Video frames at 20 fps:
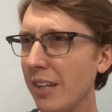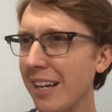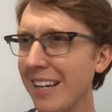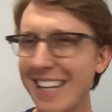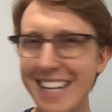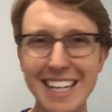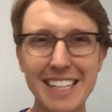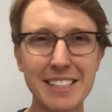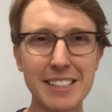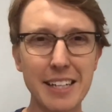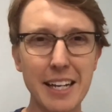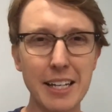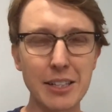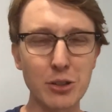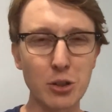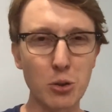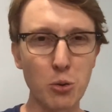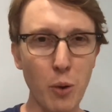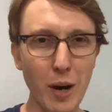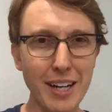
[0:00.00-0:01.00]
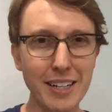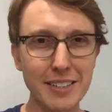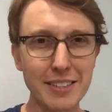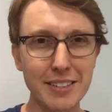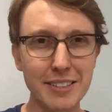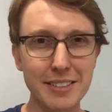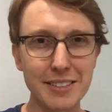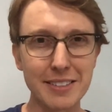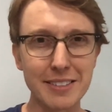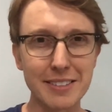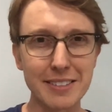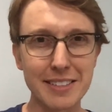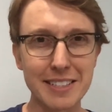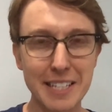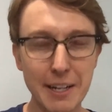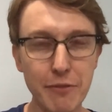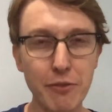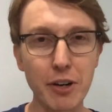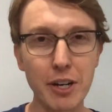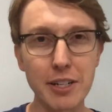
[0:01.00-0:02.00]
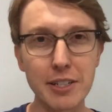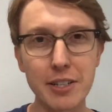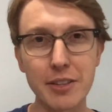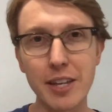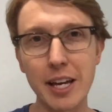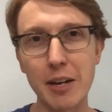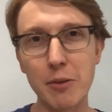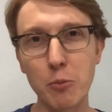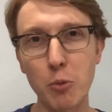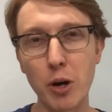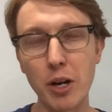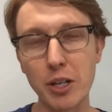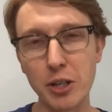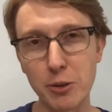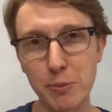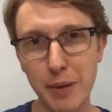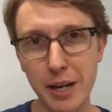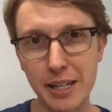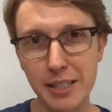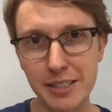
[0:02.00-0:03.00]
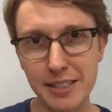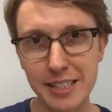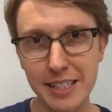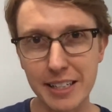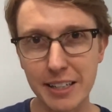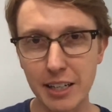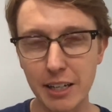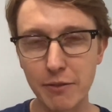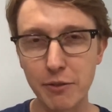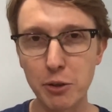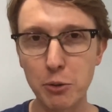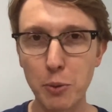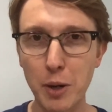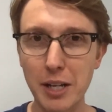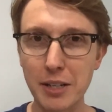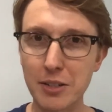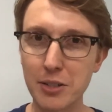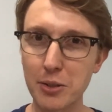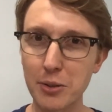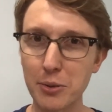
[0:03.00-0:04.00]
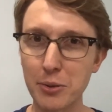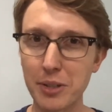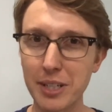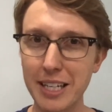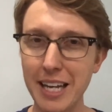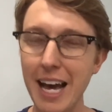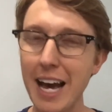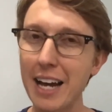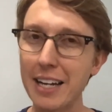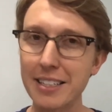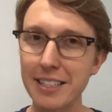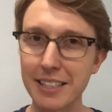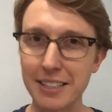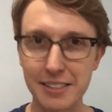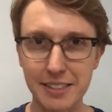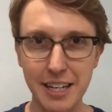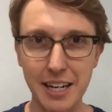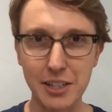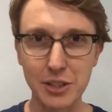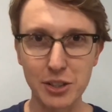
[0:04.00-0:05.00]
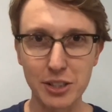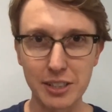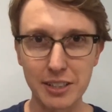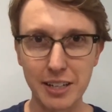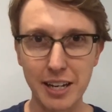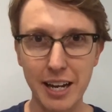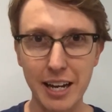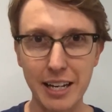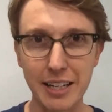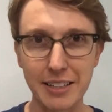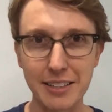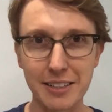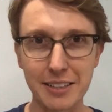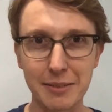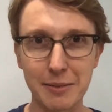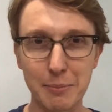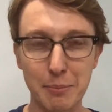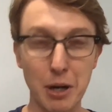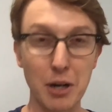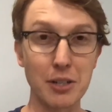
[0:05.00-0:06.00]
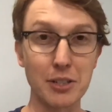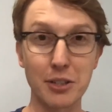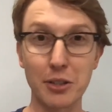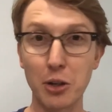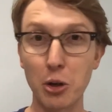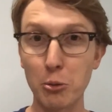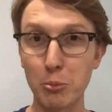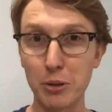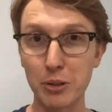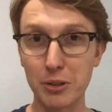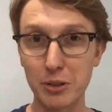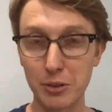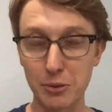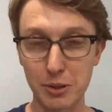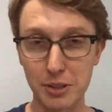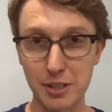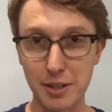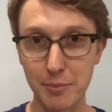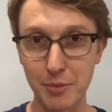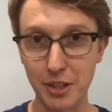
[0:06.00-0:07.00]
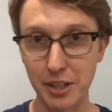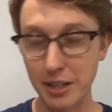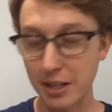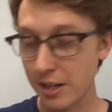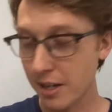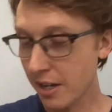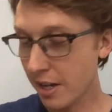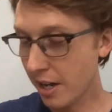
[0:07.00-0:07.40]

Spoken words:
It's quite different than what you might see if you went to the acting section at Barnes & Noble or something.